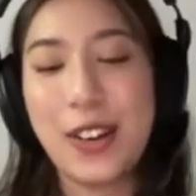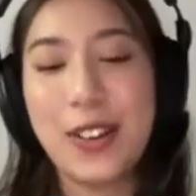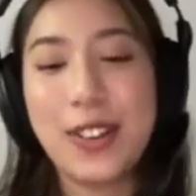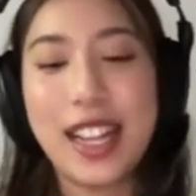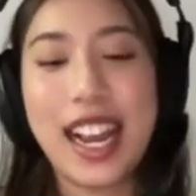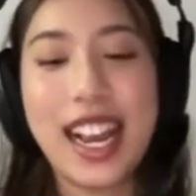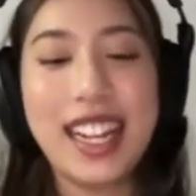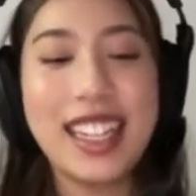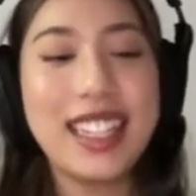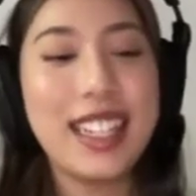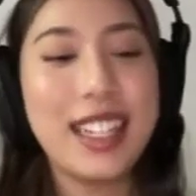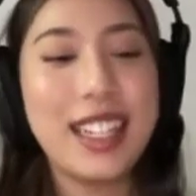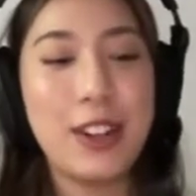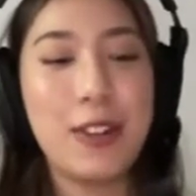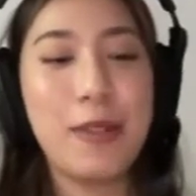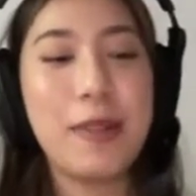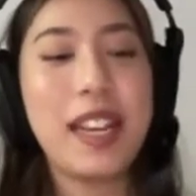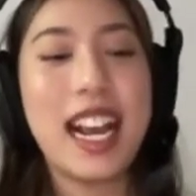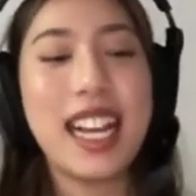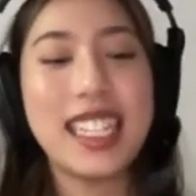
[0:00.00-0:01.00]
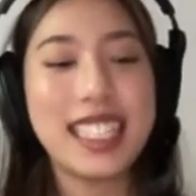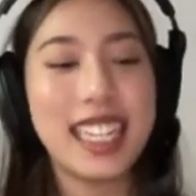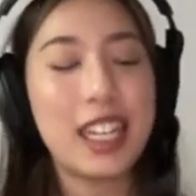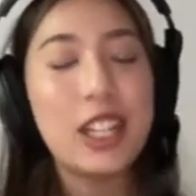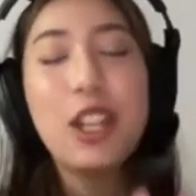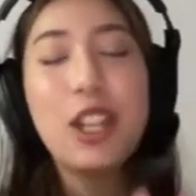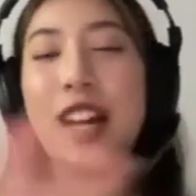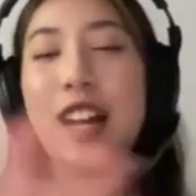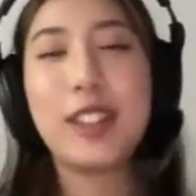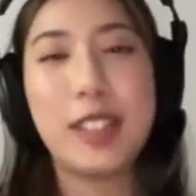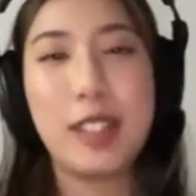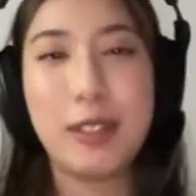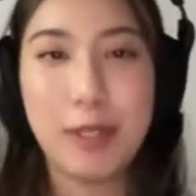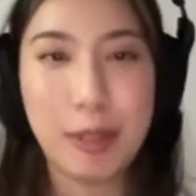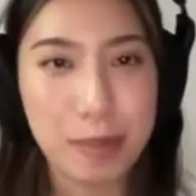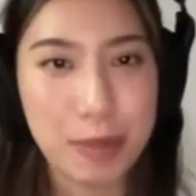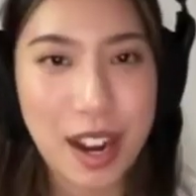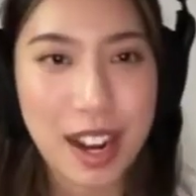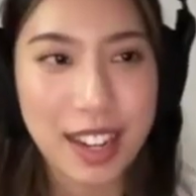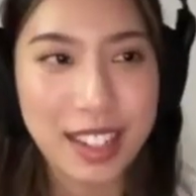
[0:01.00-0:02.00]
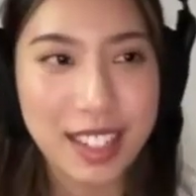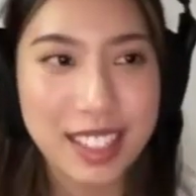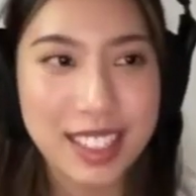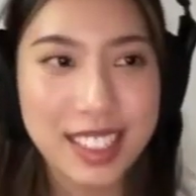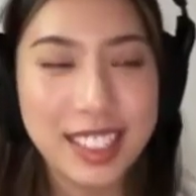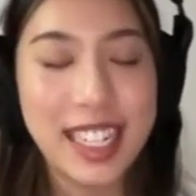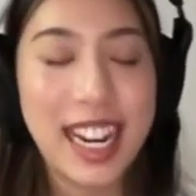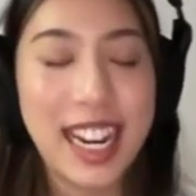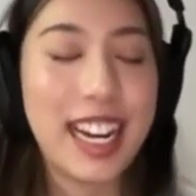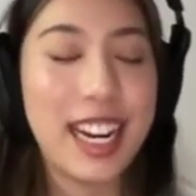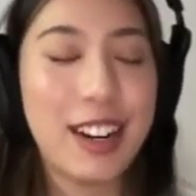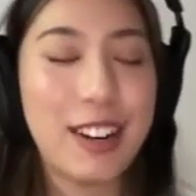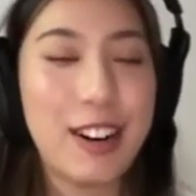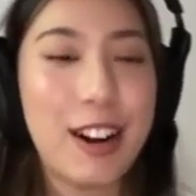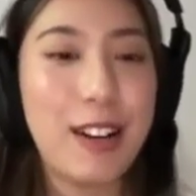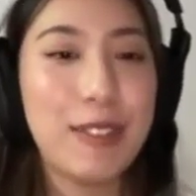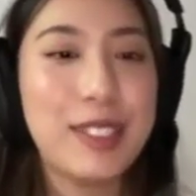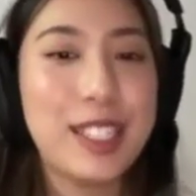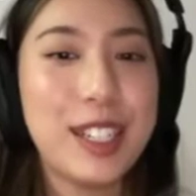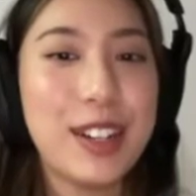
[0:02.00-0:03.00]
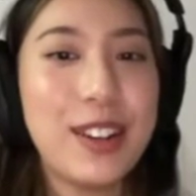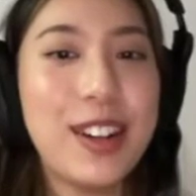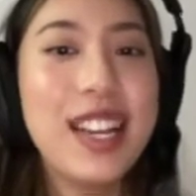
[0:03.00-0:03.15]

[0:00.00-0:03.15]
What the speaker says: that Adobe has like a lot of different products to take care of, so